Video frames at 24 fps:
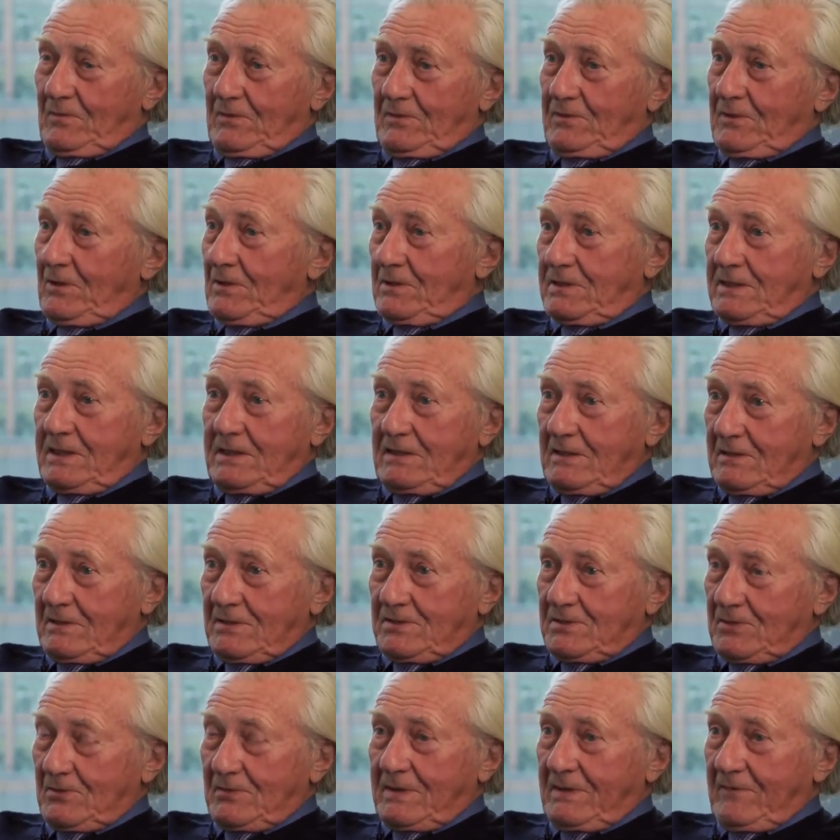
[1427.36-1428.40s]
30
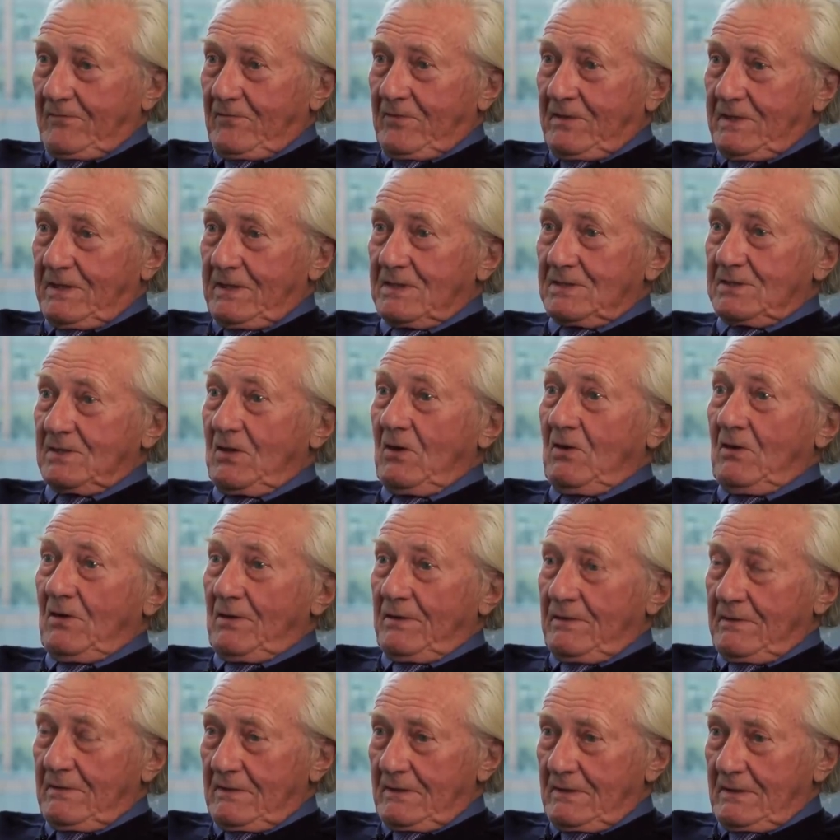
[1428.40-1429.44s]
years or whatever it is
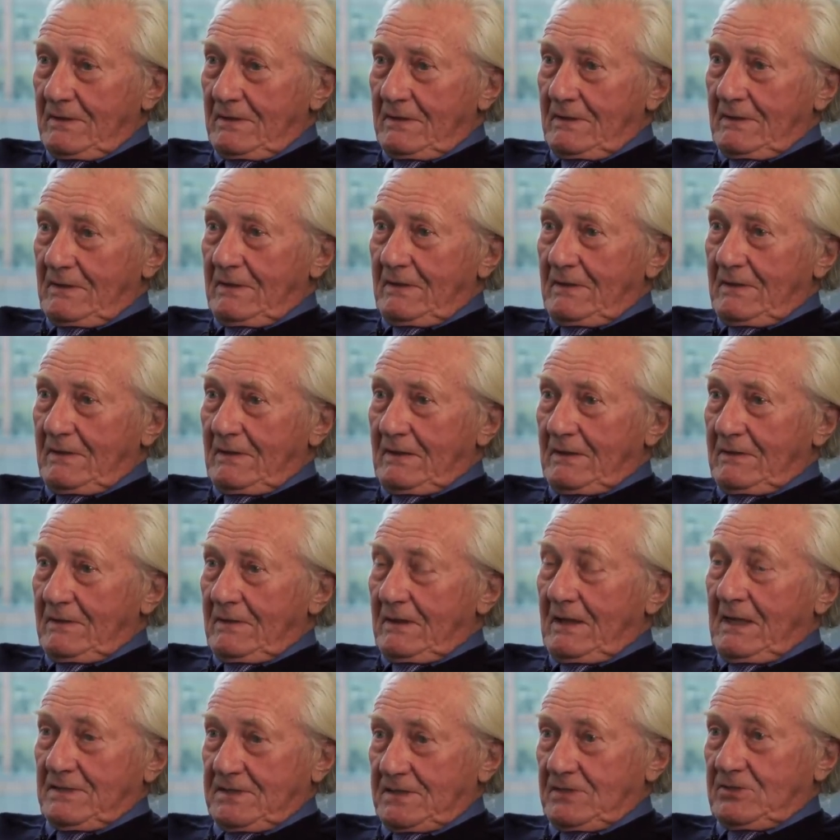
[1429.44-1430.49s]
on,
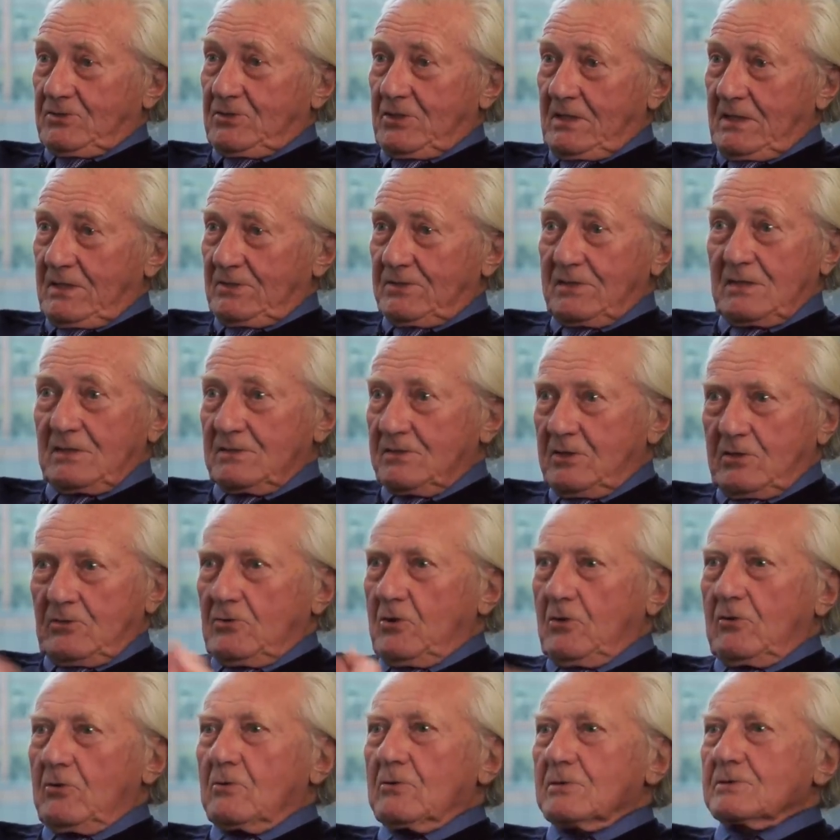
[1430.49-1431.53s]
has it changed? I'll say,
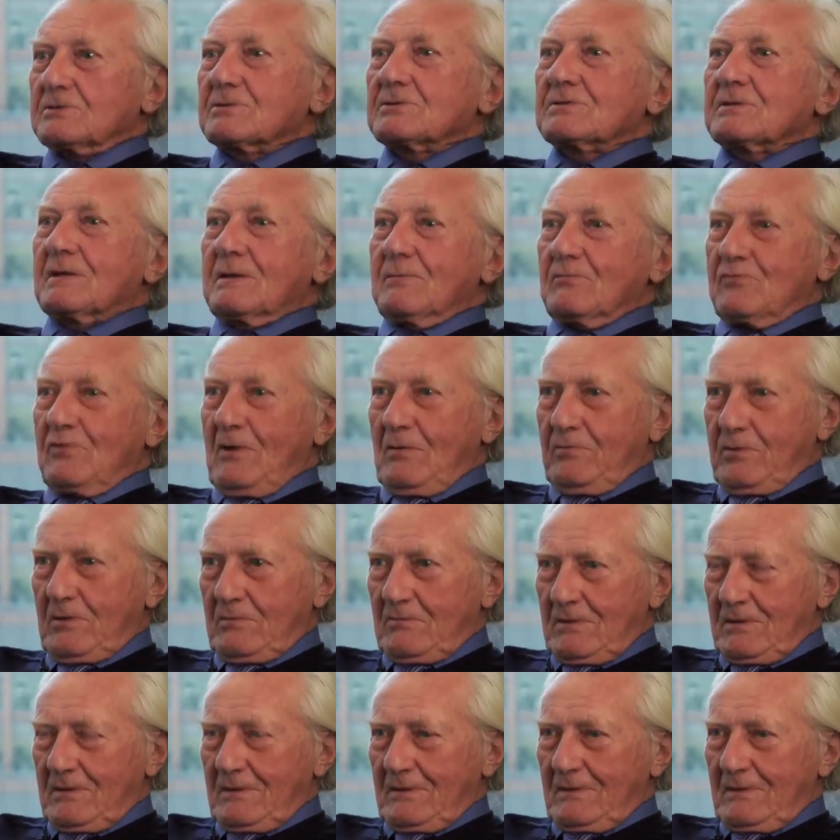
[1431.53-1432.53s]
no, it's the same problem.